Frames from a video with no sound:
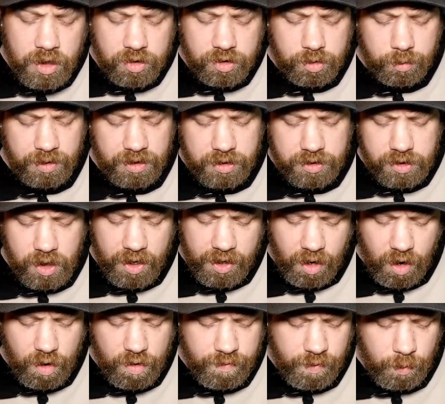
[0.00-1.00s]
So we're going to turn
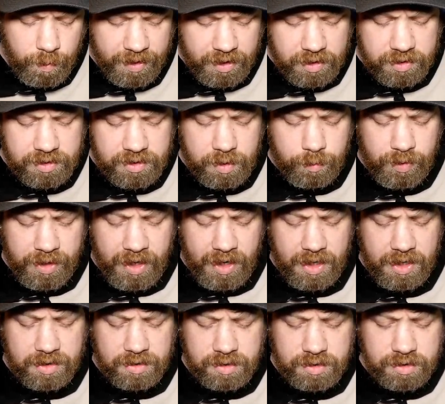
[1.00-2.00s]
it over. We're going to see what it
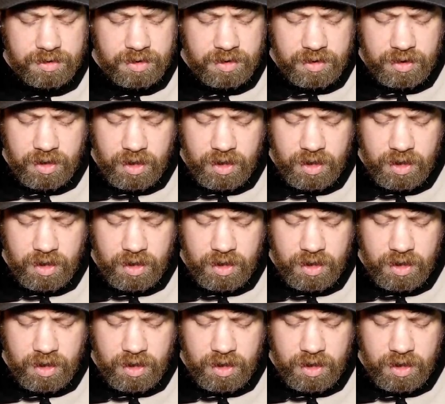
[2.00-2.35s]
is.